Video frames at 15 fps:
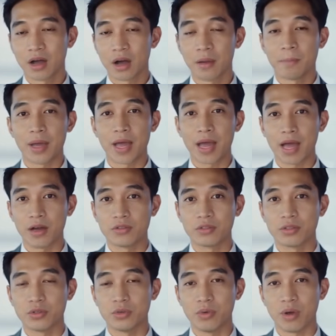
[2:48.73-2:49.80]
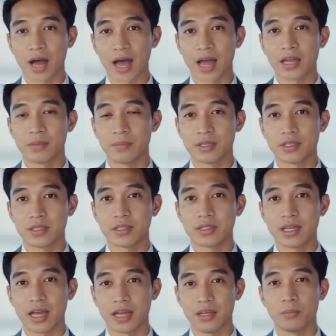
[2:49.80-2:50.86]
Are payouts too high to be
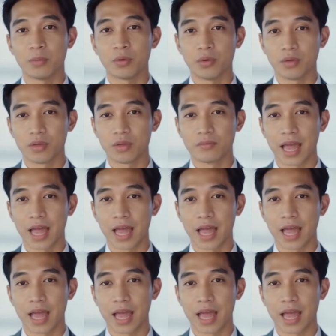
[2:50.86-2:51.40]
sustainable?